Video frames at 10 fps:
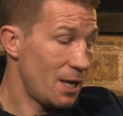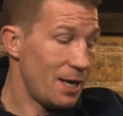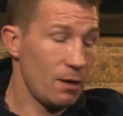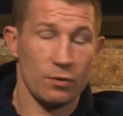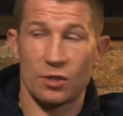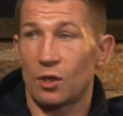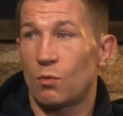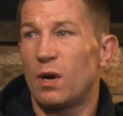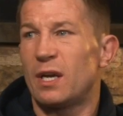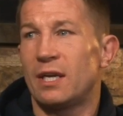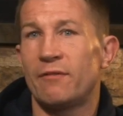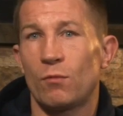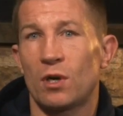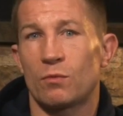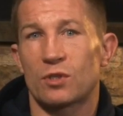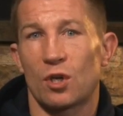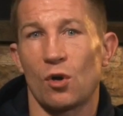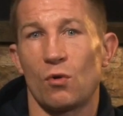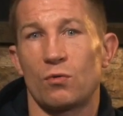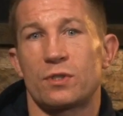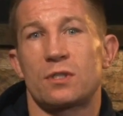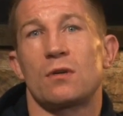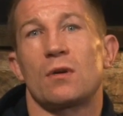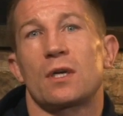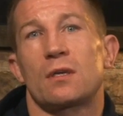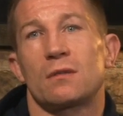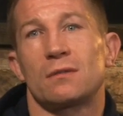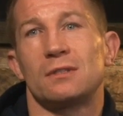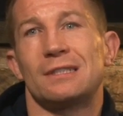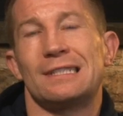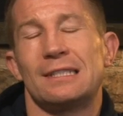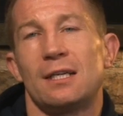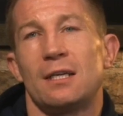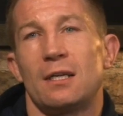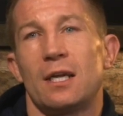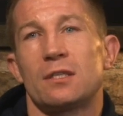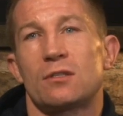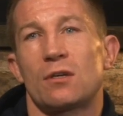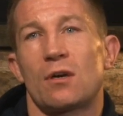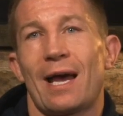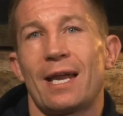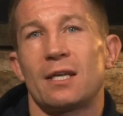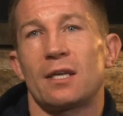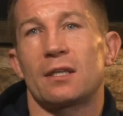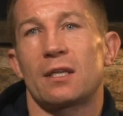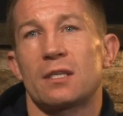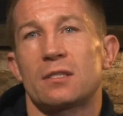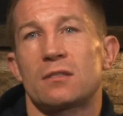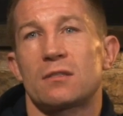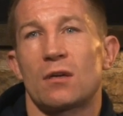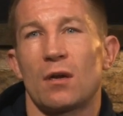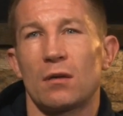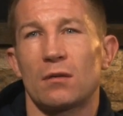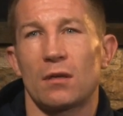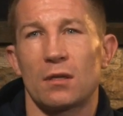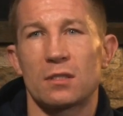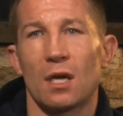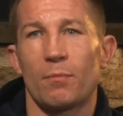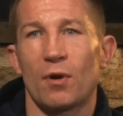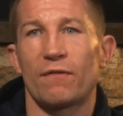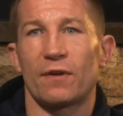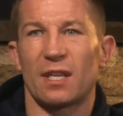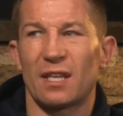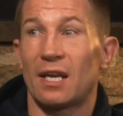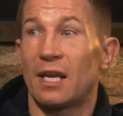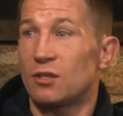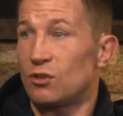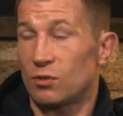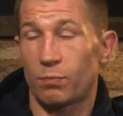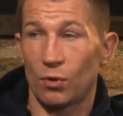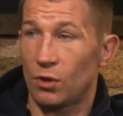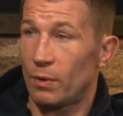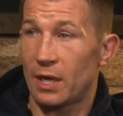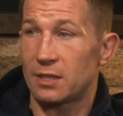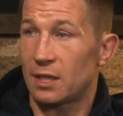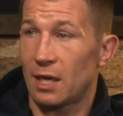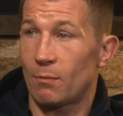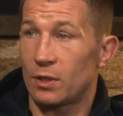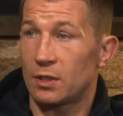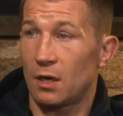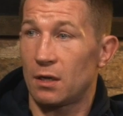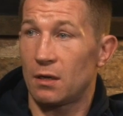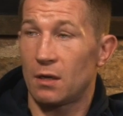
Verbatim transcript: It was like what even when it was close, you're like, Leinster are handling this. They're not. It's not perfect, and then Leinster just pulled away as the game went on.